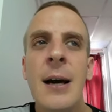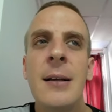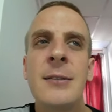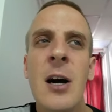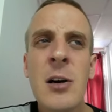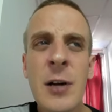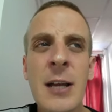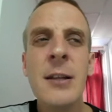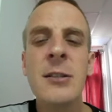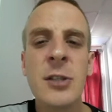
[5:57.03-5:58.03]

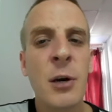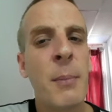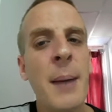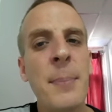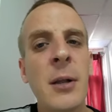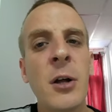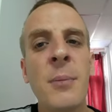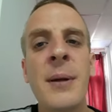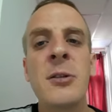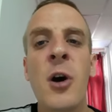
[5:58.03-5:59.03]
Songkran this year might be a little
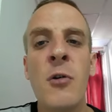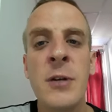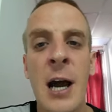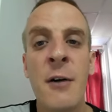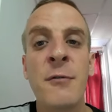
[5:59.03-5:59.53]
bit toned down